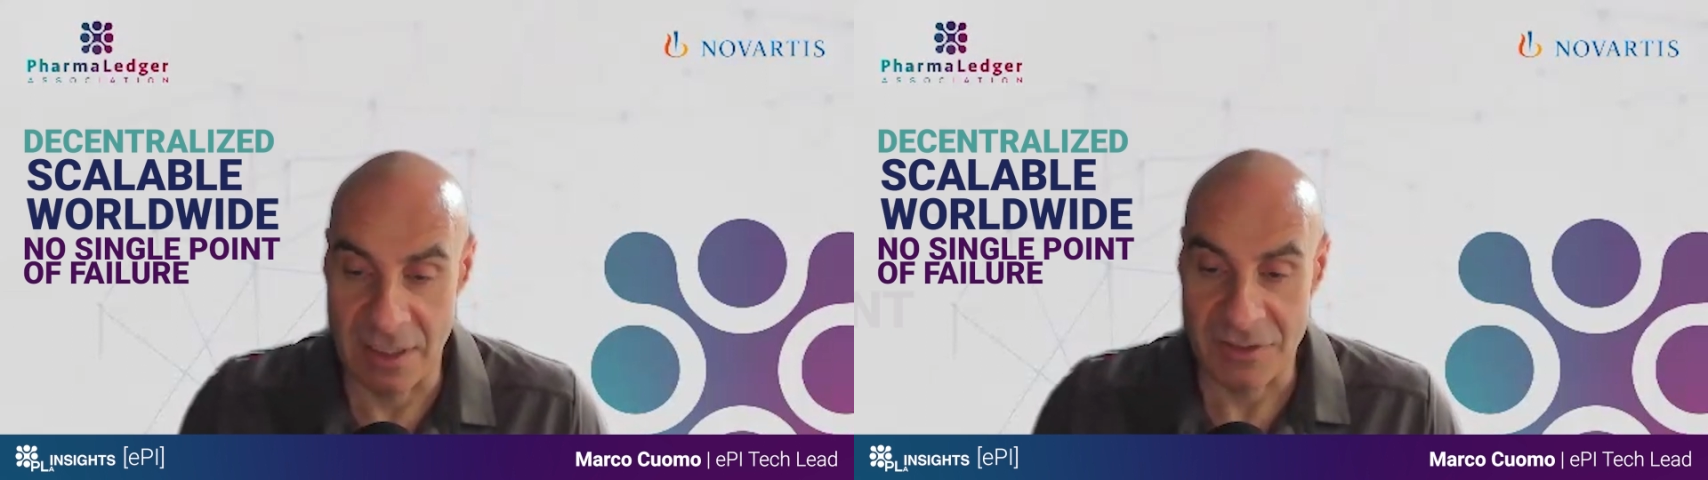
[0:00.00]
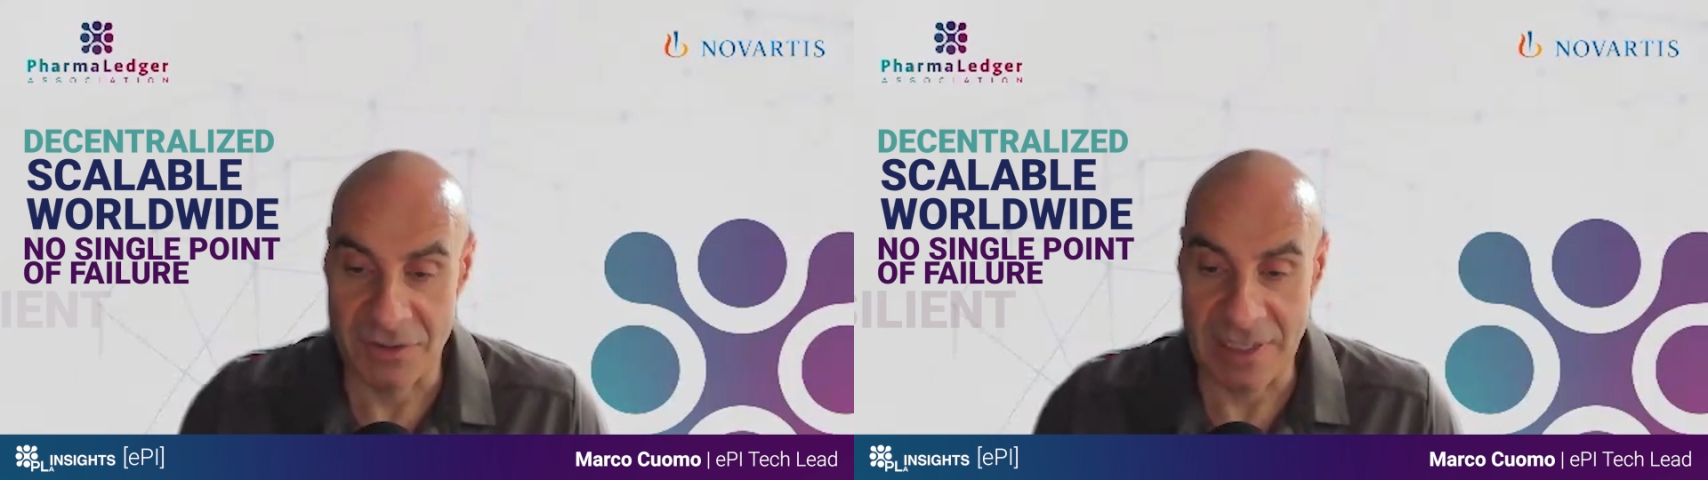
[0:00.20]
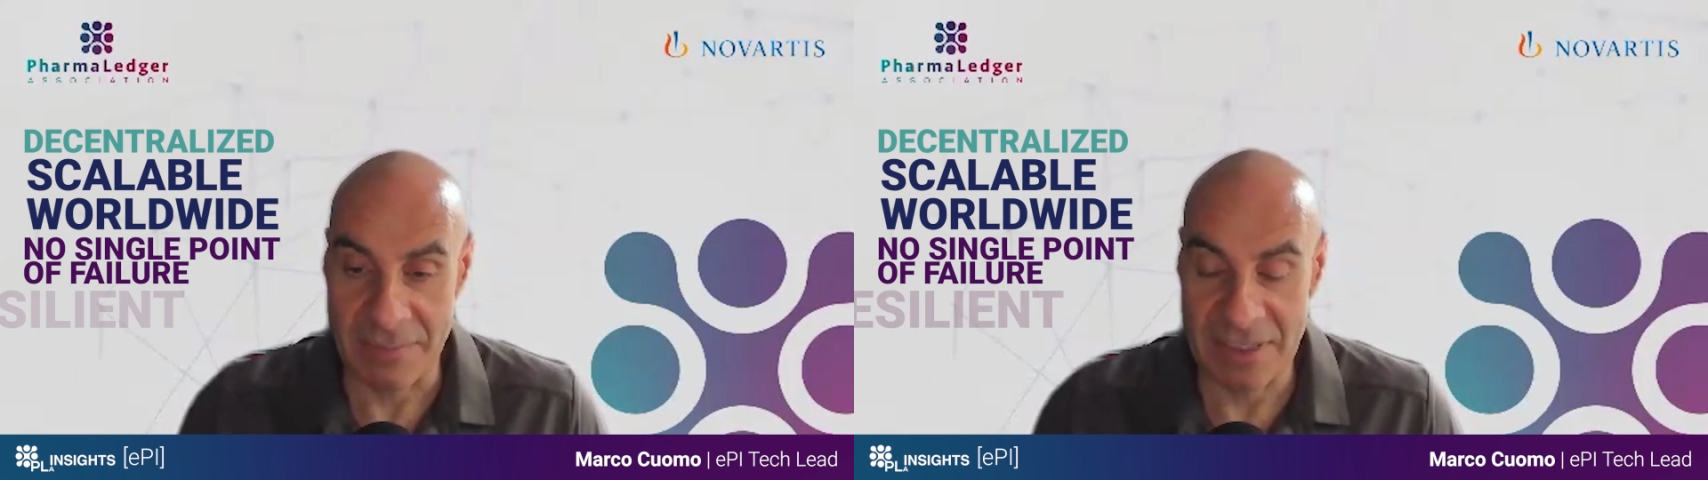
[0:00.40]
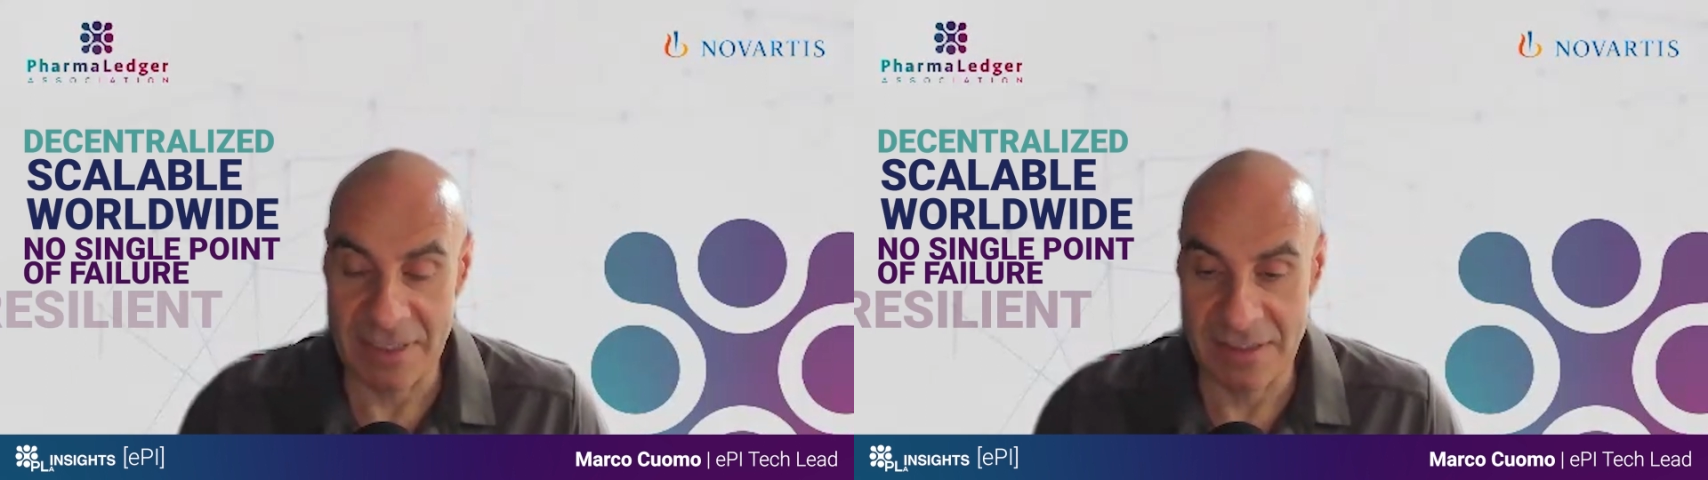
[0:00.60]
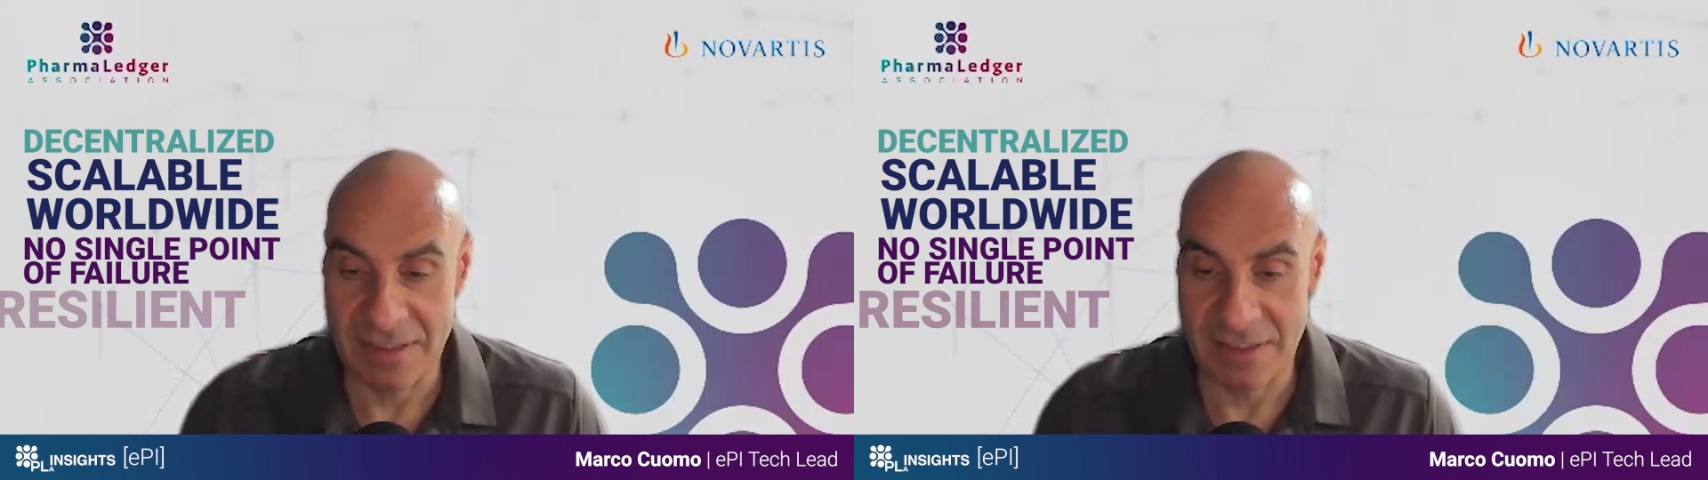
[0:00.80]
So that
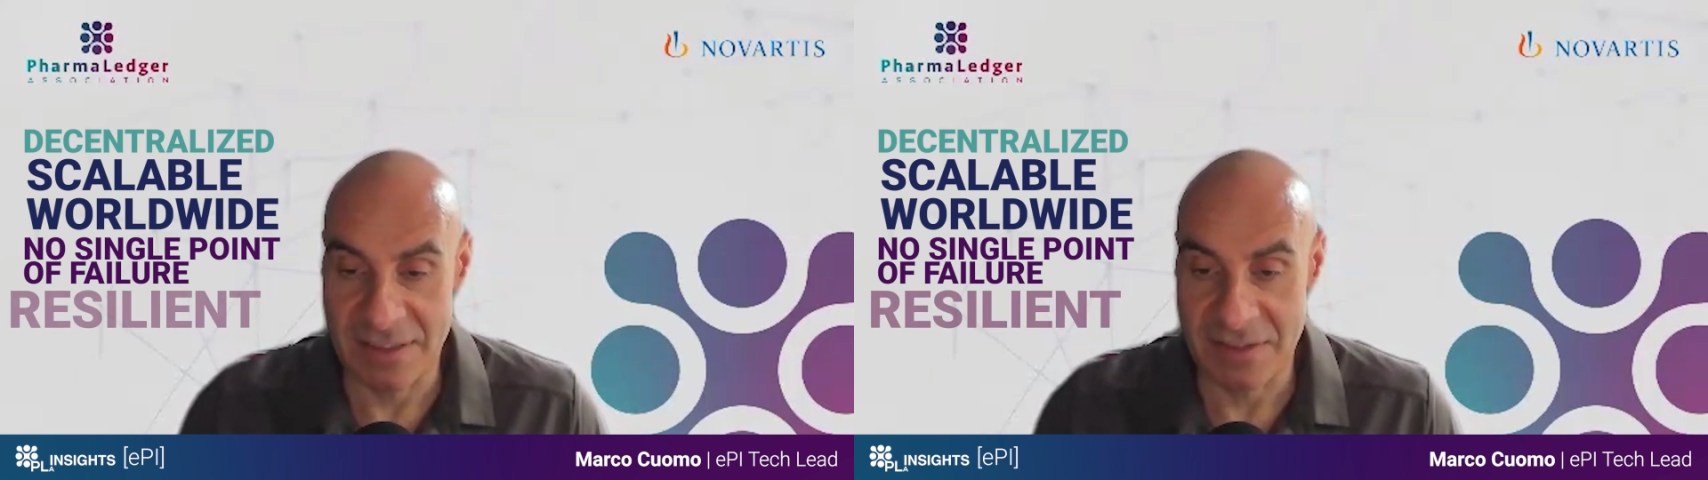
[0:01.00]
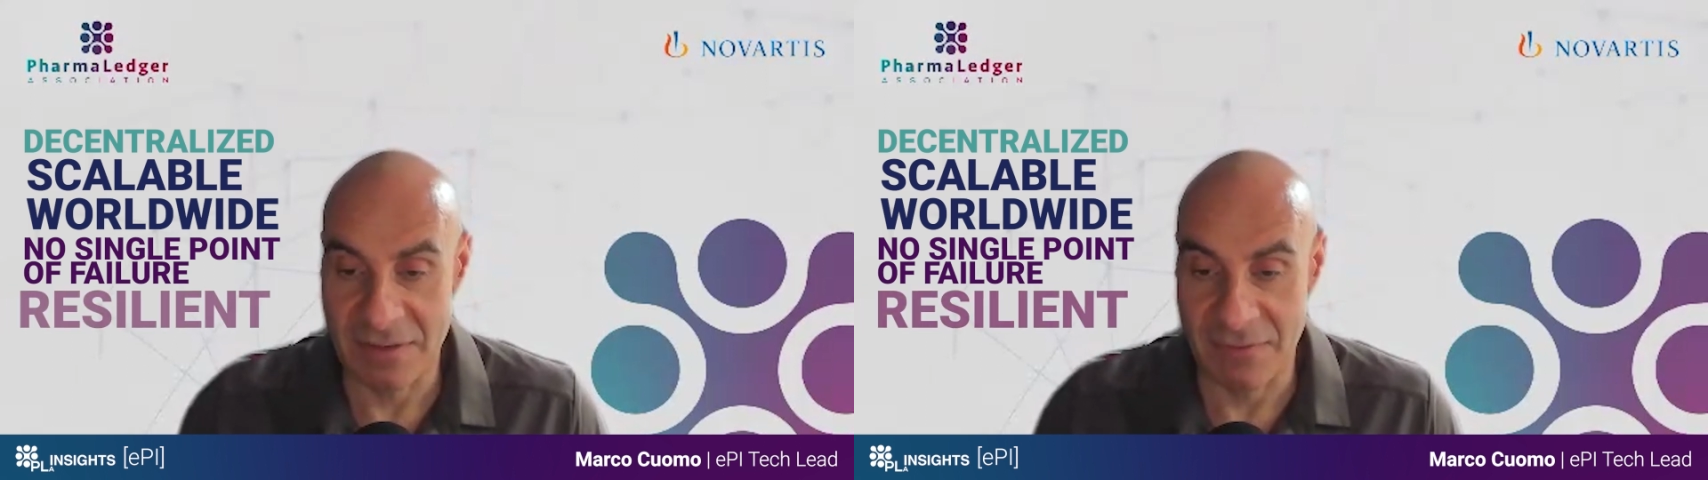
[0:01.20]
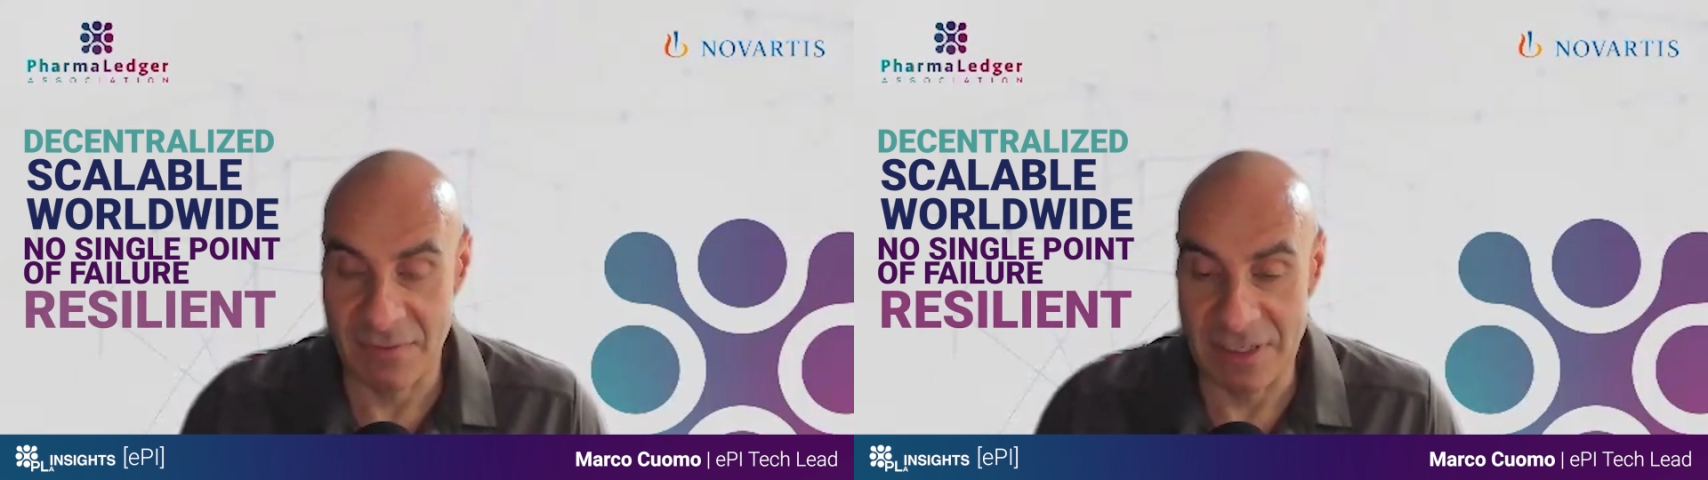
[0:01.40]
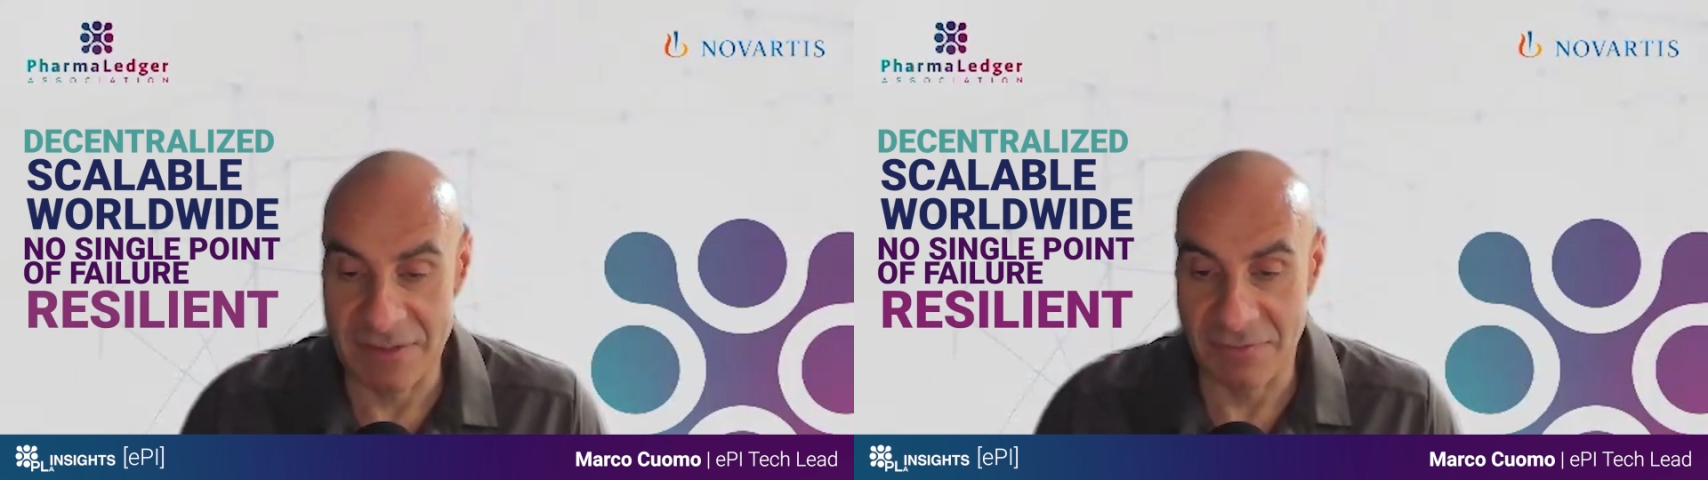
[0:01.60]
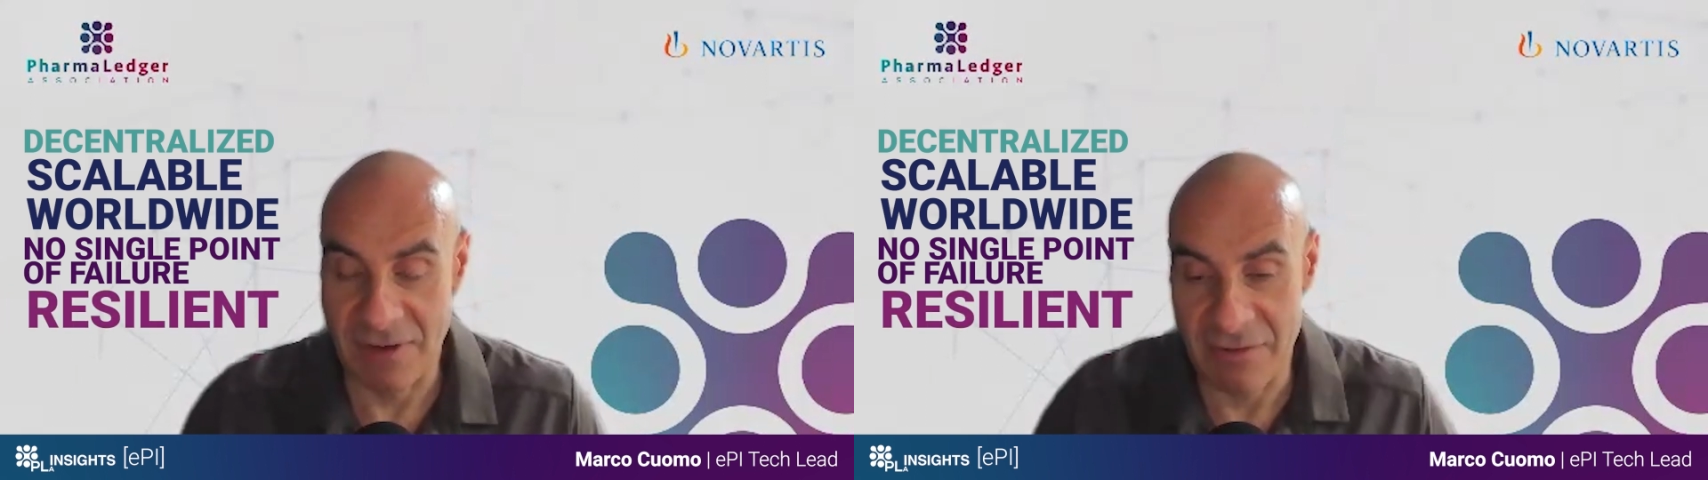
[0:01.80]
means
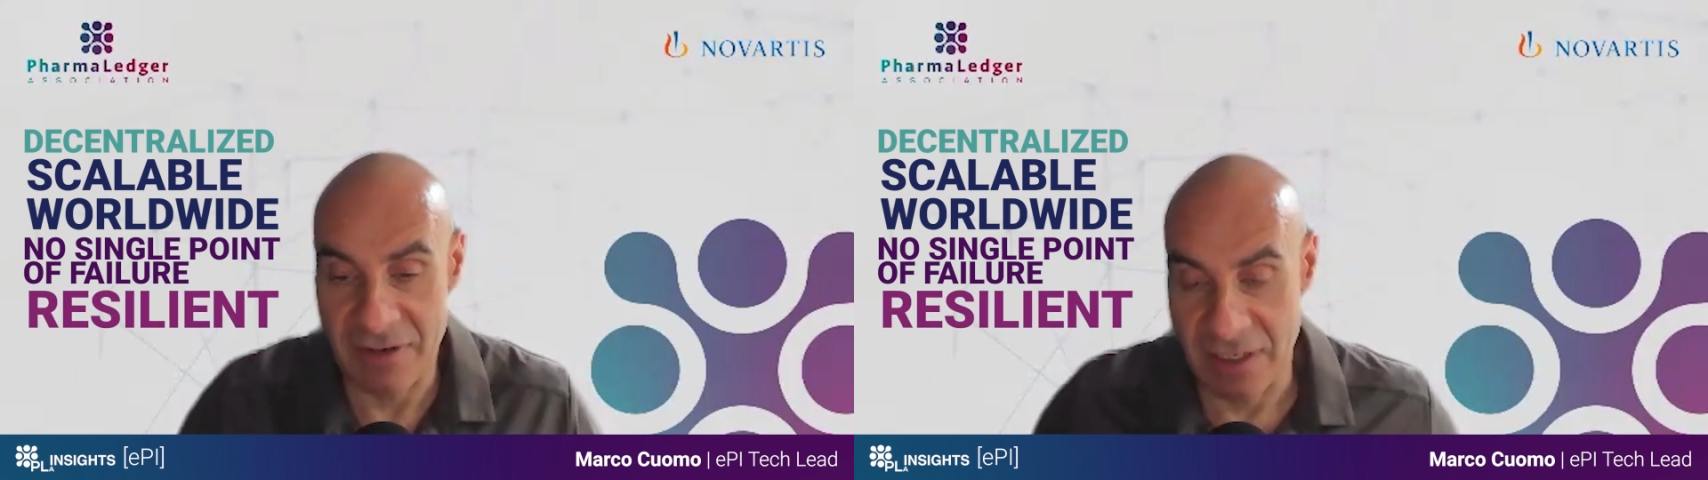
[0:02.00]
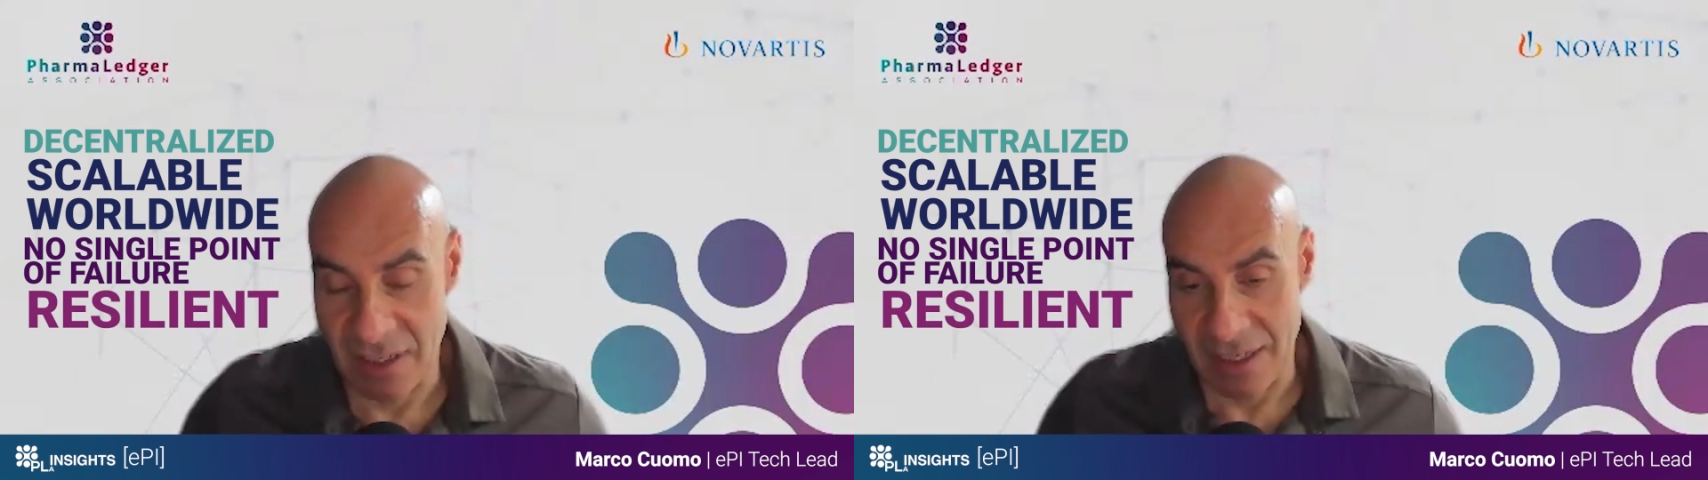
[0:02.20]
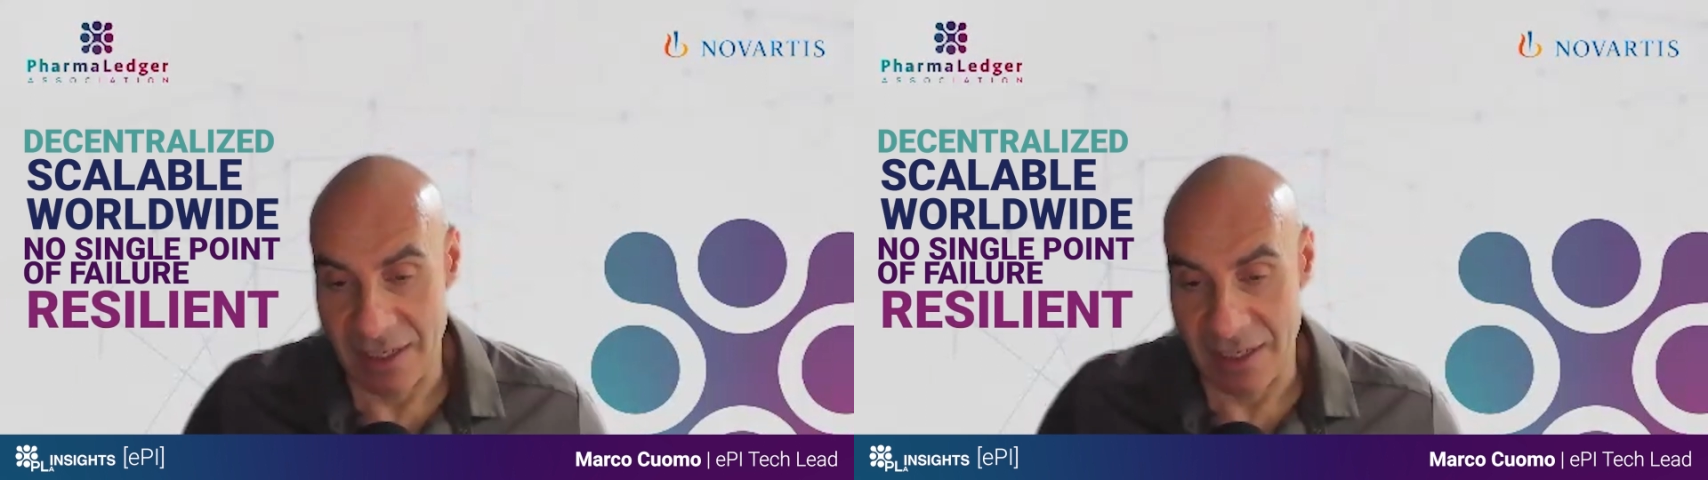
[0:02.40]
it's very